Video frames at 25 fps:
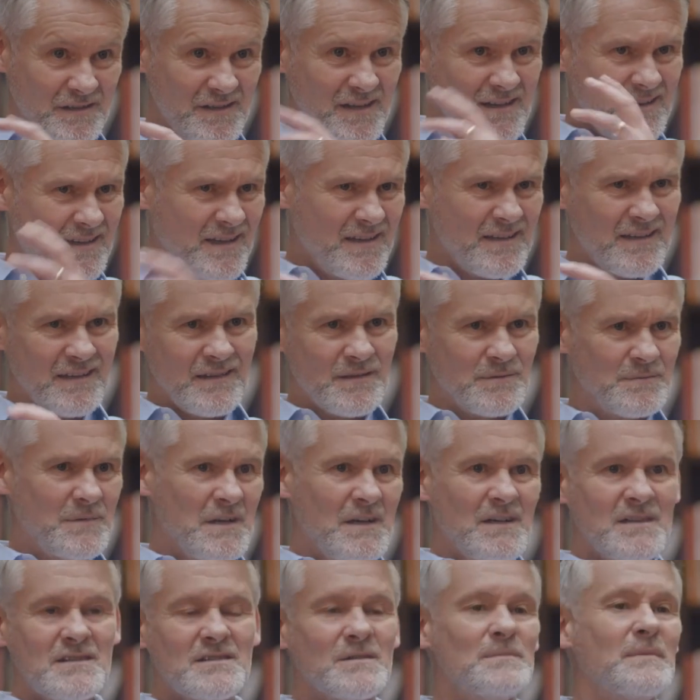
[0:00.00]
not getting them
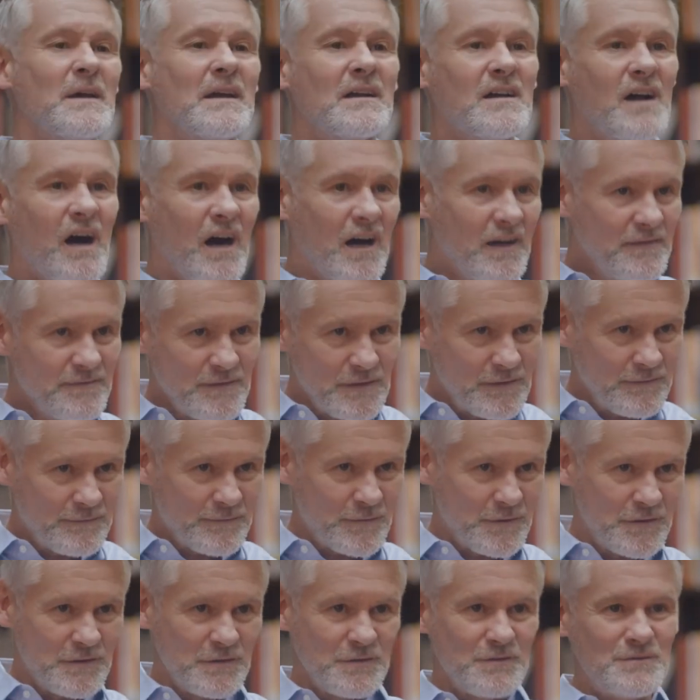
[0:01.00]
to make coffee
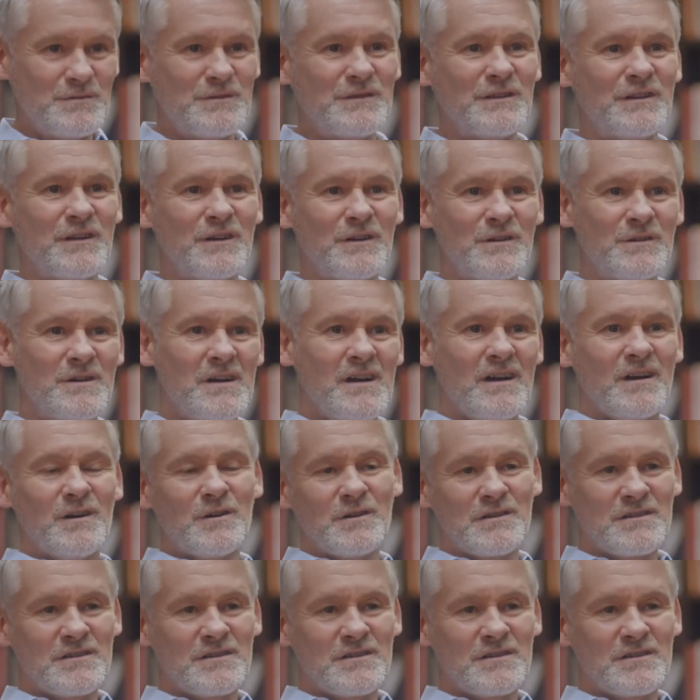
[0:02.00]
for you, you know, or